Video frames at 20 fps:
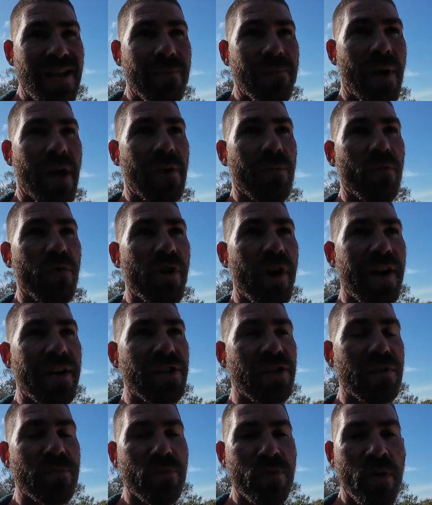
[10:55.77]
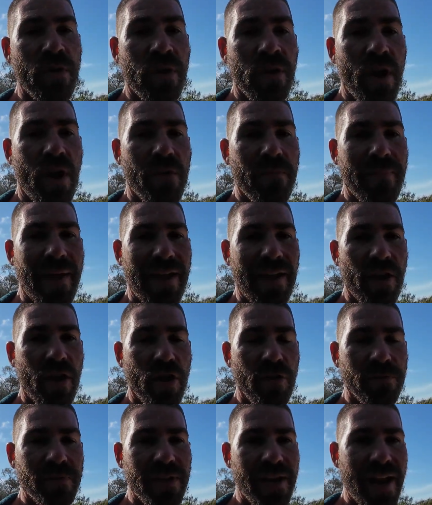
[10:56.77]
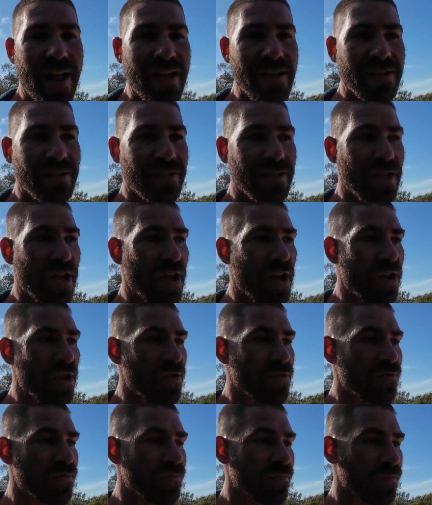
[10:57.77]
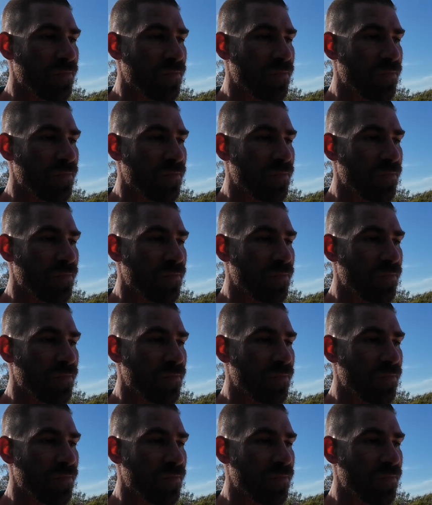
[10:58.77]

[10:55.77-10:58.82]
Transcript: But we're actually going back home today, so